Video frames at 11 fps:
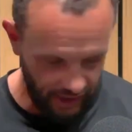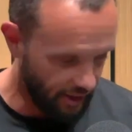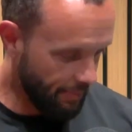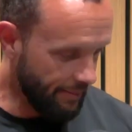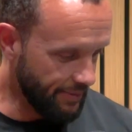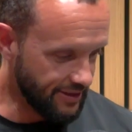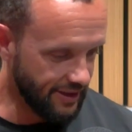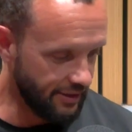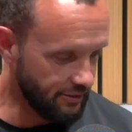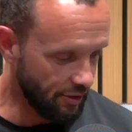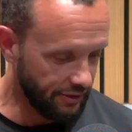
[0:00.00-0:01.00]
and I remember
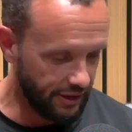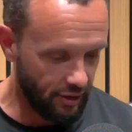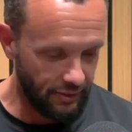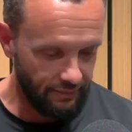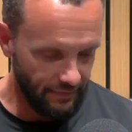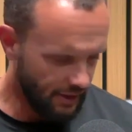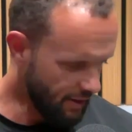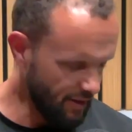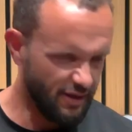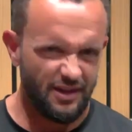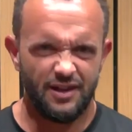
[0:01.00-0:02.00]
sitting on there going,
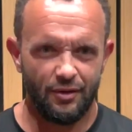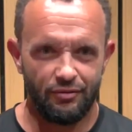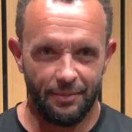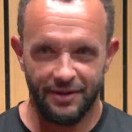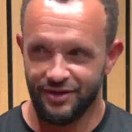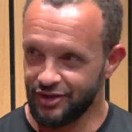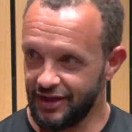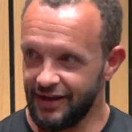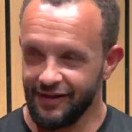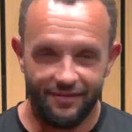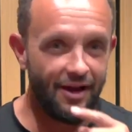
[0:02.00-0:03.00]
this is a rubbish
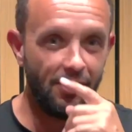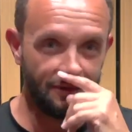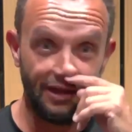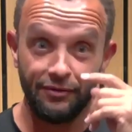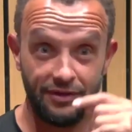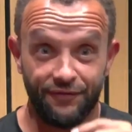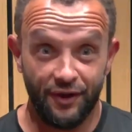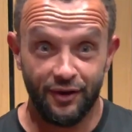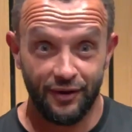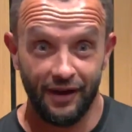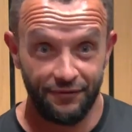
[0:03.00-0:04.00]
chair. Now, that was the
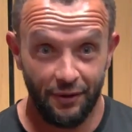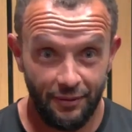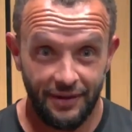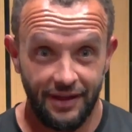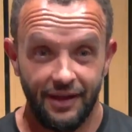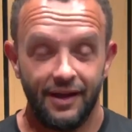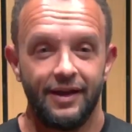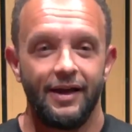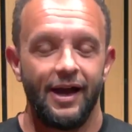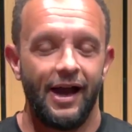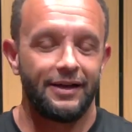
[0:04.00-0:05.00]
first thing I thought.
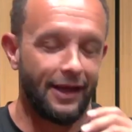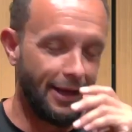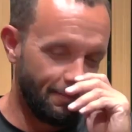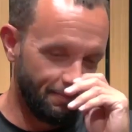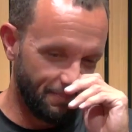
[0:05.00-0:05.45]
And